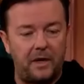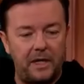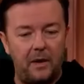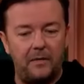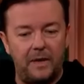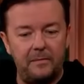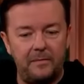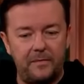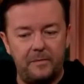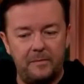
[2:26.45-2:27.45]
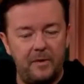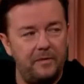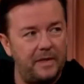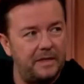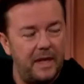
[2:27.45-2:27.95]
Obviously, I know of him from the
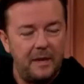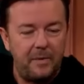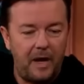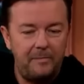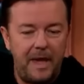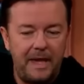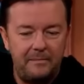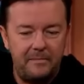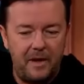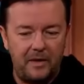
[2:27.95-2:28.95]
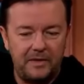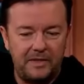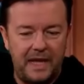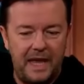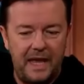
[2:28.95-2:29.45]
movies. Right. I met him
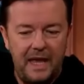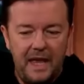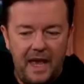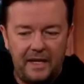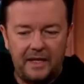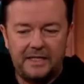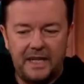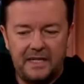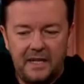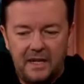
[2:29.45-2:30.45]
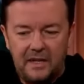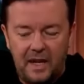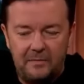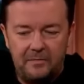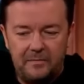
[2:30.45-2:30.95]
on set, and I said,
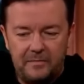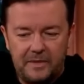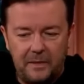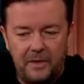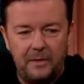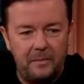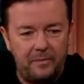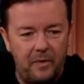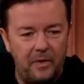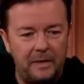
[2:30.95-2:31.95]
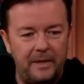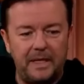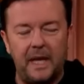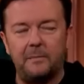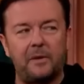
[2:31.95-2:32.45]
um, "So are you a prawn?" He
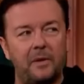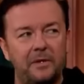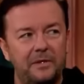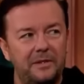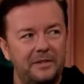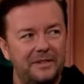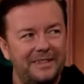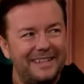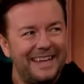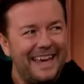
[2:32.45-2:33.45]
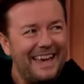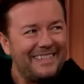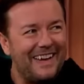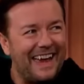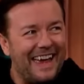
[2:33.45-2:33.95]
went, "King prawn." Yeah, that's right.
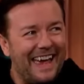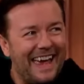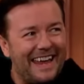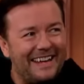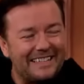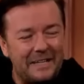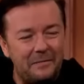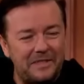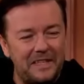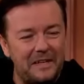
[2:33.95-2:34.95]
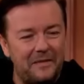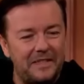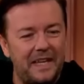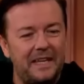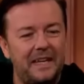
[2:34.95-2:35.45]
Yeah. And I said, "What's the
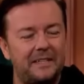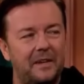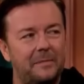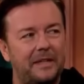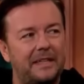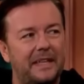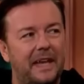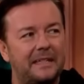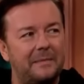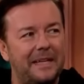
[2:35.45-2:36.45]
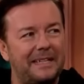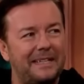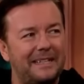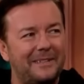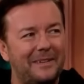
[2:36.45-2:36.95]
difference?" He said, "It's all about the size, man."